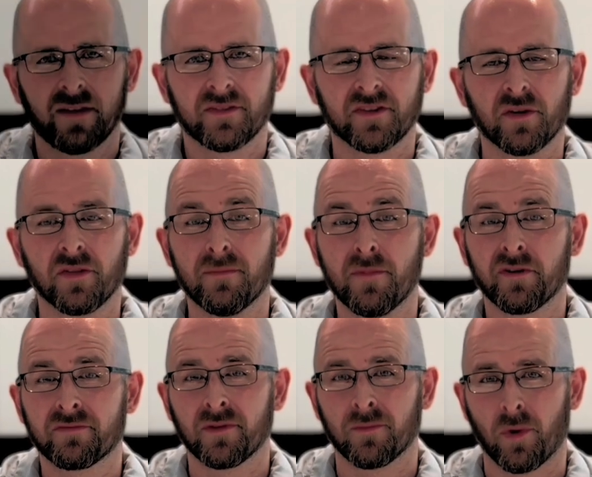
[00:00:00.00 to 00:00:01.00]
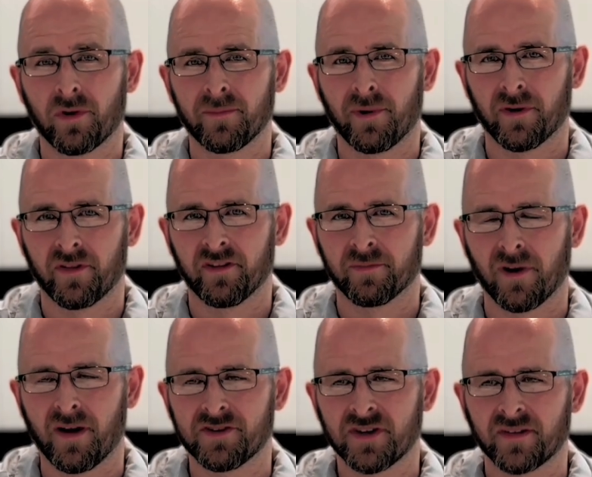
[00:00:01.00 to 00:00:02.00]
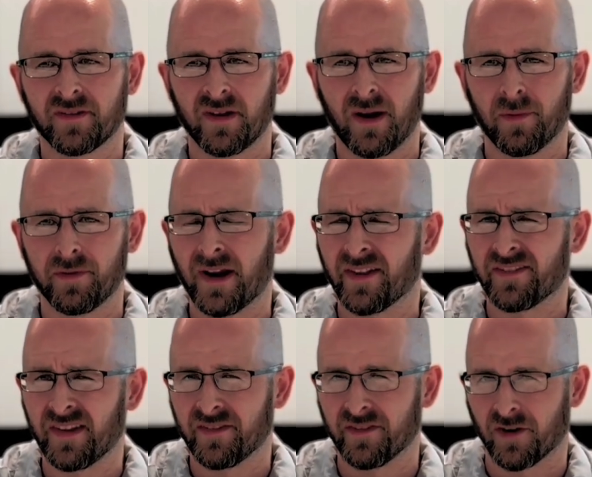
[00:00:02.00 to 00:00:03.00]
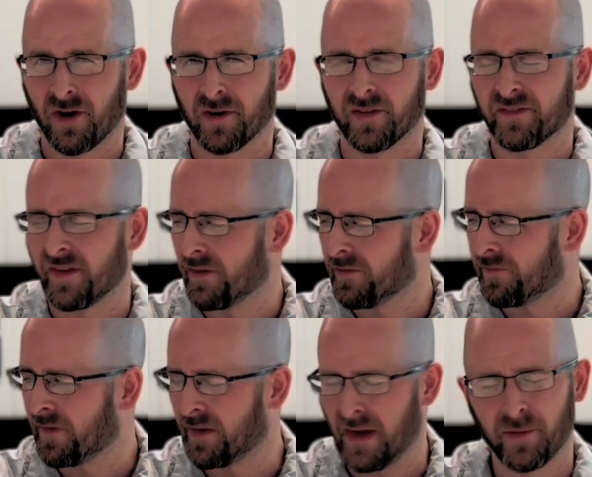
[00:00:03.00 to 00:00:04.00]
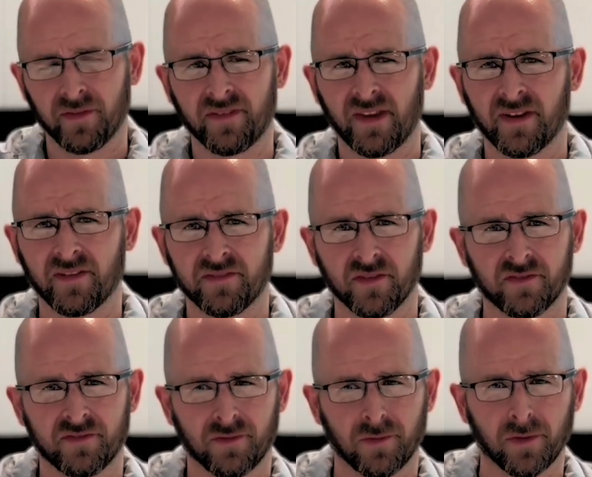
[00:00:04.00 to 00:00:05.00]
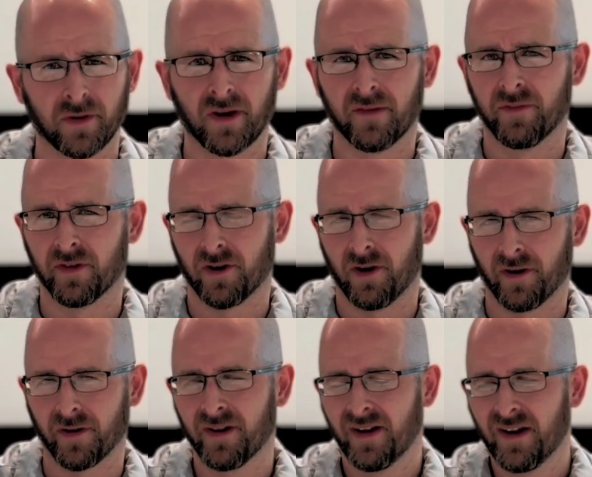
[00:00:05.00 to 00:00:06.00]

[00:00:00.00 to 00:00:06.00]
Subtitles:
So the most rewarding part of this project, I would not say is the car itself. I would say it's the story of the car.